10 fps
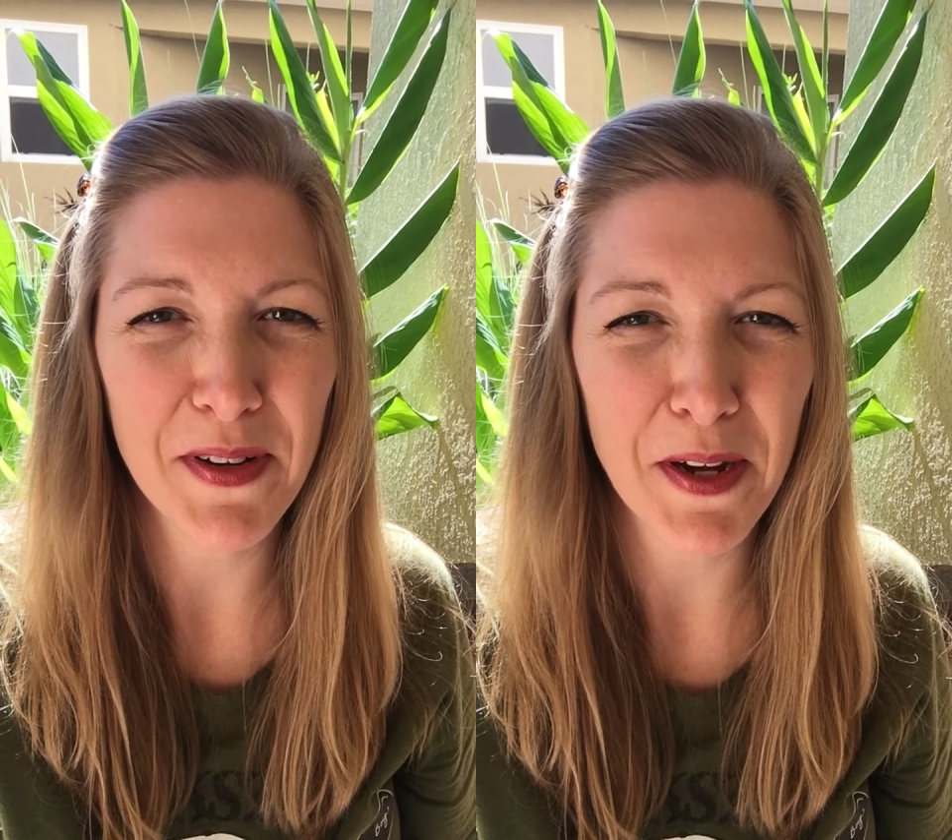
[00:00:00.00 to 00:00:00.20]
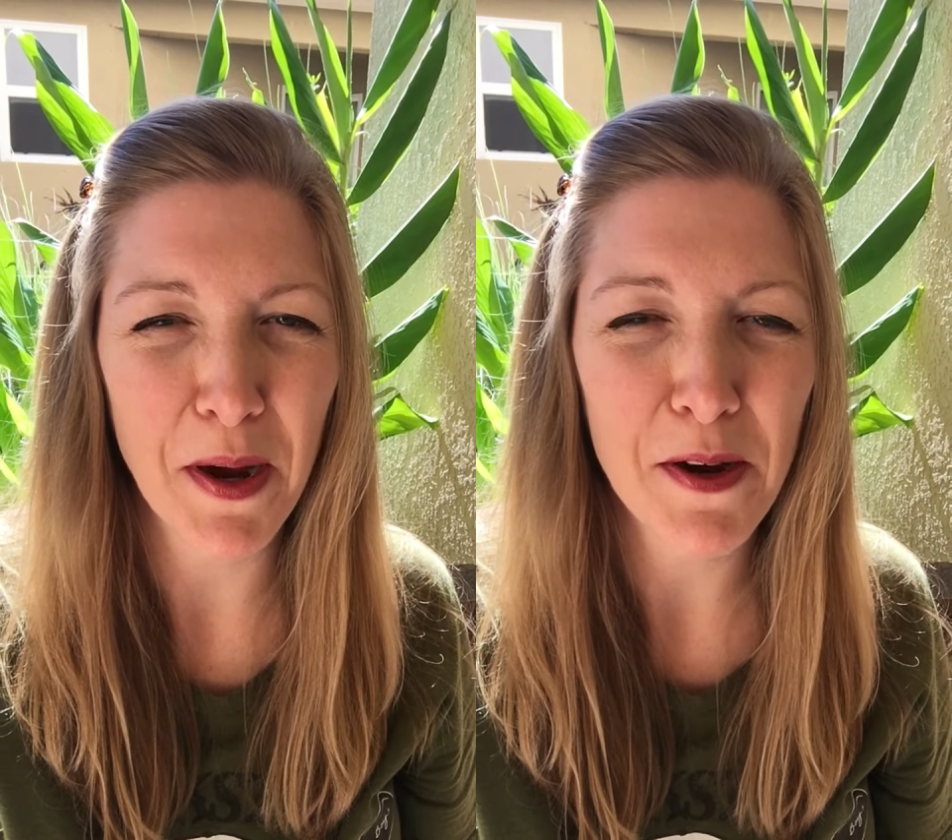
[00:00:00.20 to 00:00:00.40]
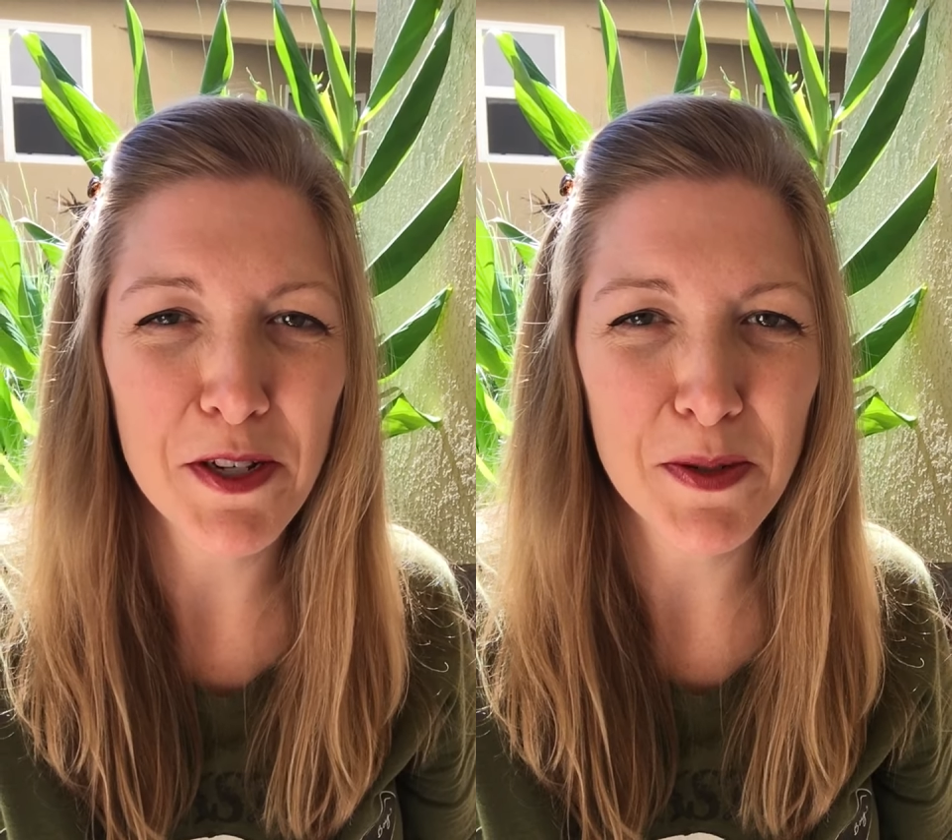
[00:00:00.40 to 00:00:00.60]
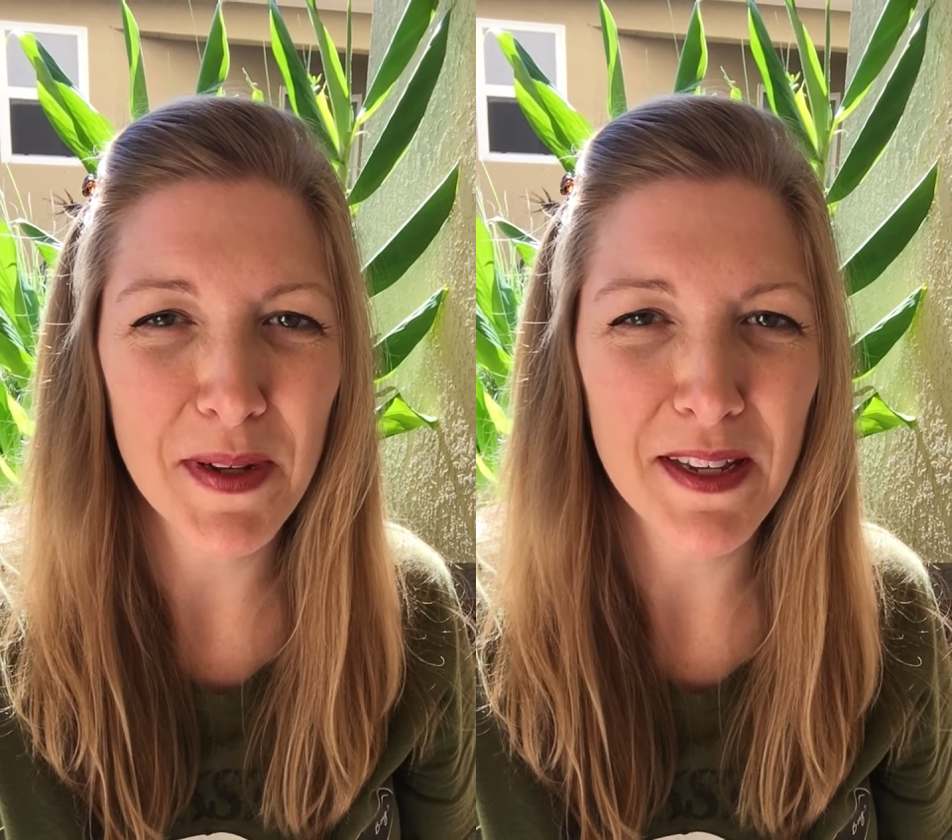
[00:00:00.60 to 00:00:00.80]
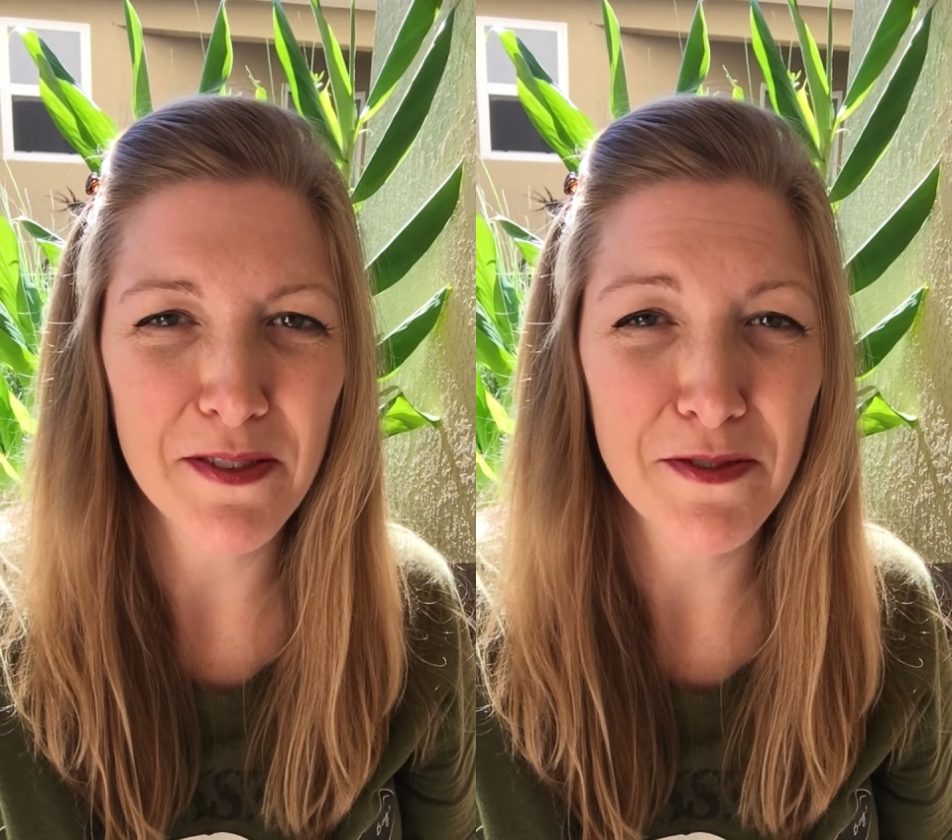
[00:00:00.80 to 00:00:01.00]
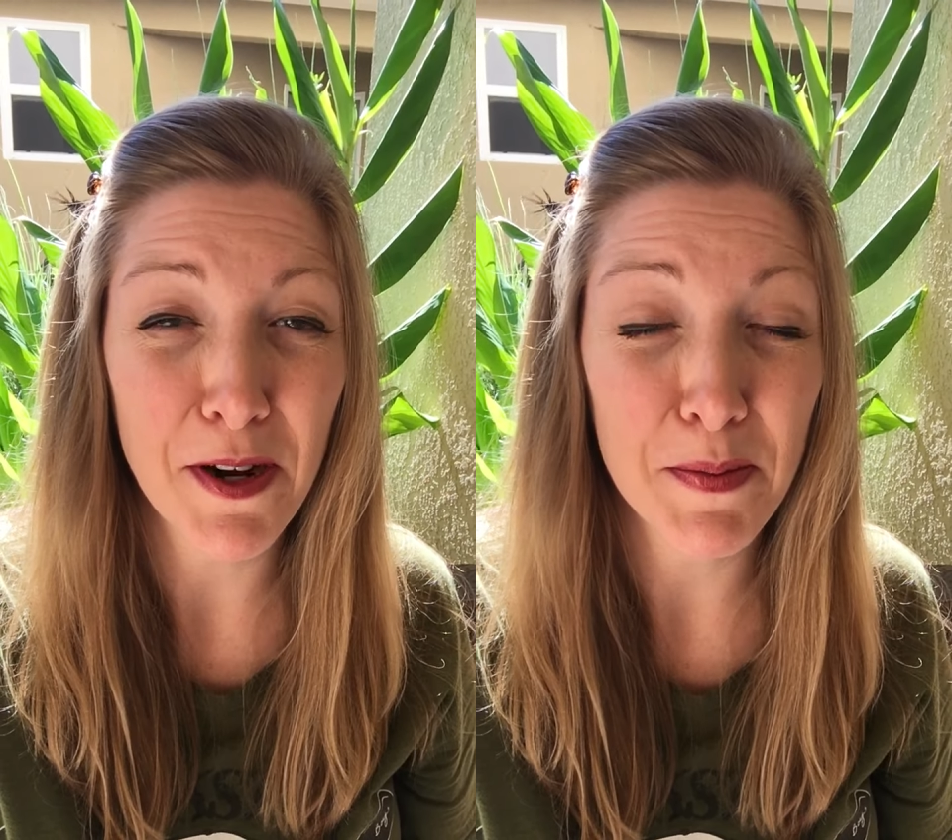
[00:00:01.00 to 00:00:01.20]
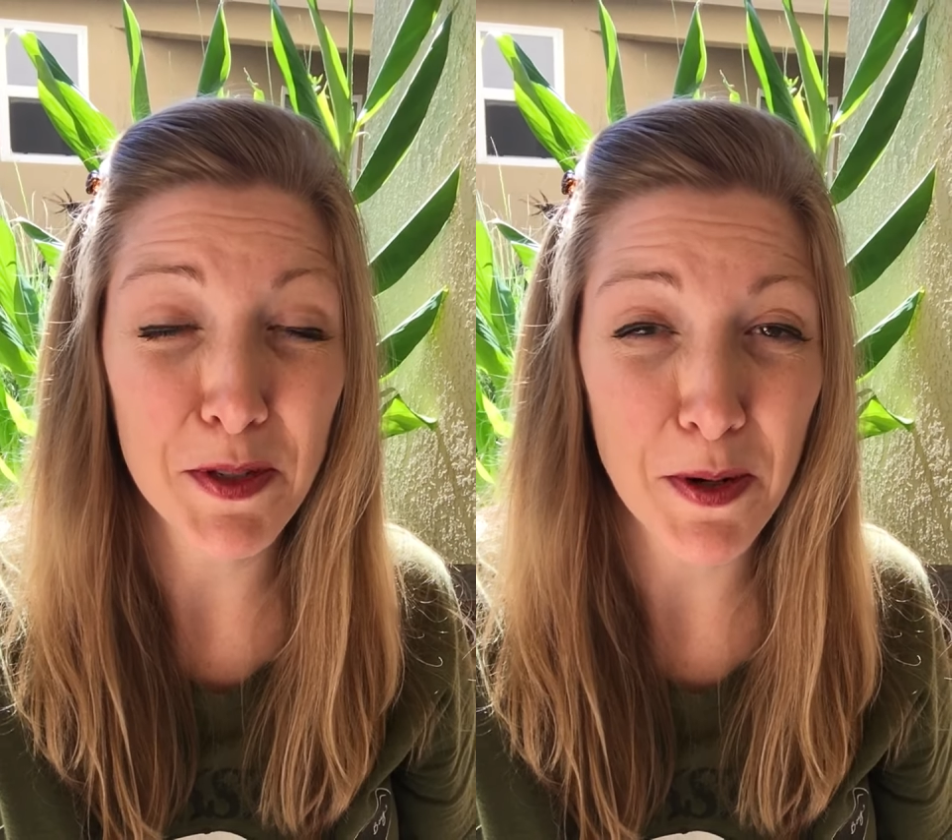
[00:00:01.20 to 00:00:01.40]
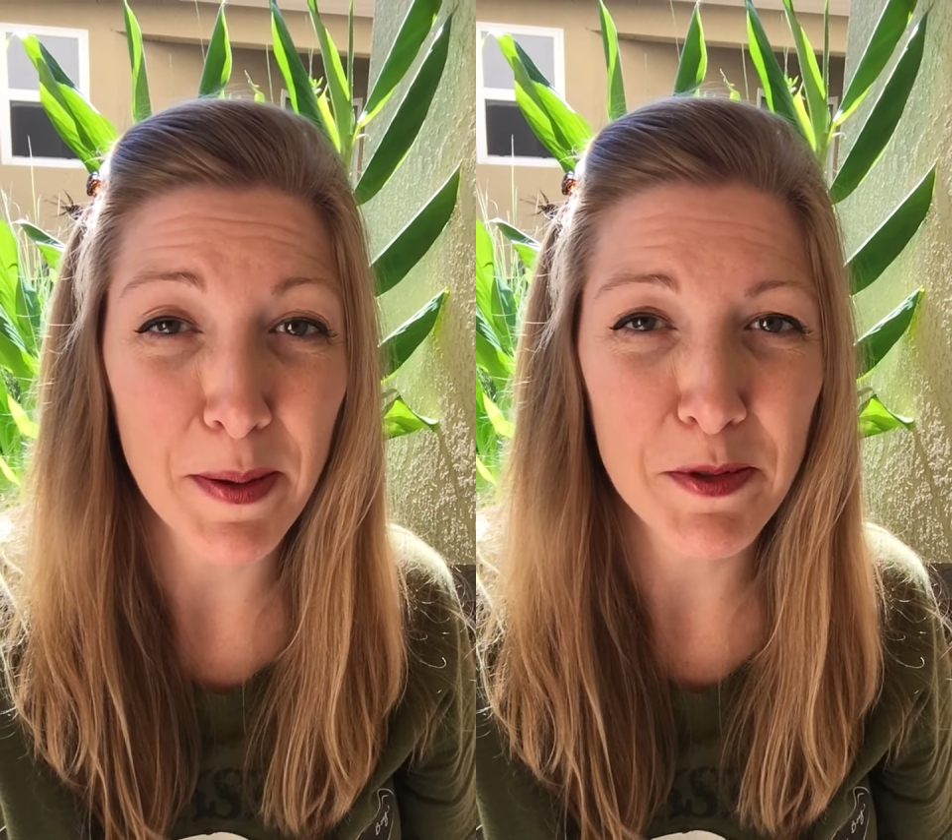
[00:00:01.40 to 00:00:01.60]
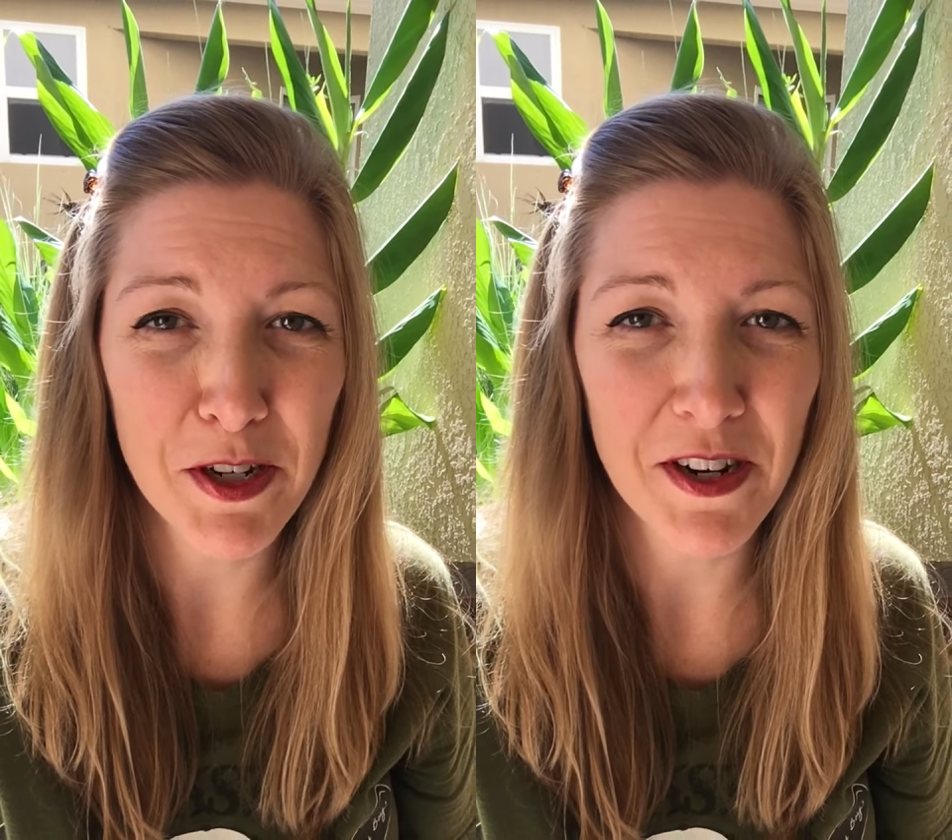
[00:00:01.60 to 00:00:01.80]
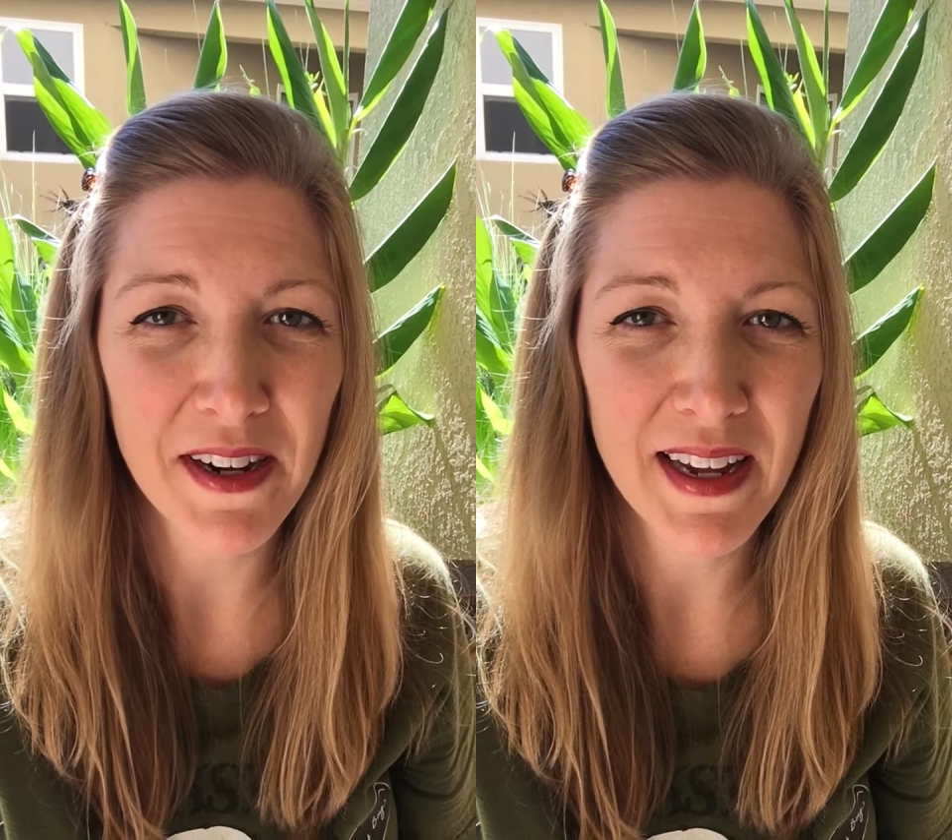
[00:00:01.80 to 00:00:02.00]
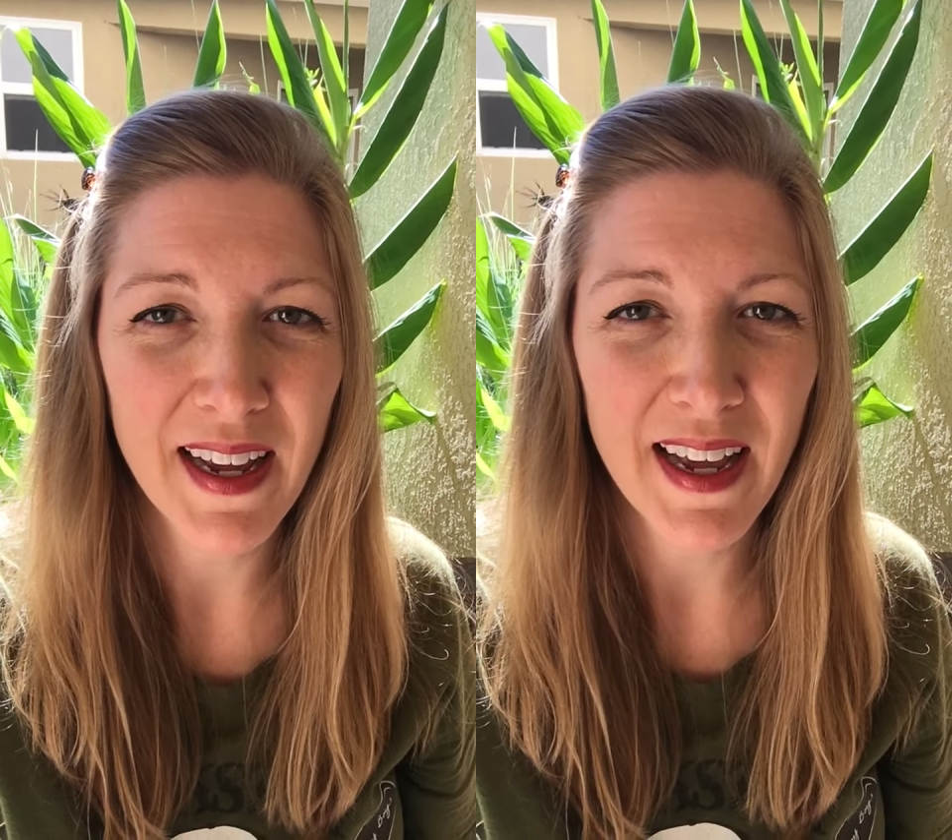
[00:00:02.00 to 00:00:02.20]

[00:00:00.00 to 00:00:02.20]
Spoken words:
encouragement from Scripture,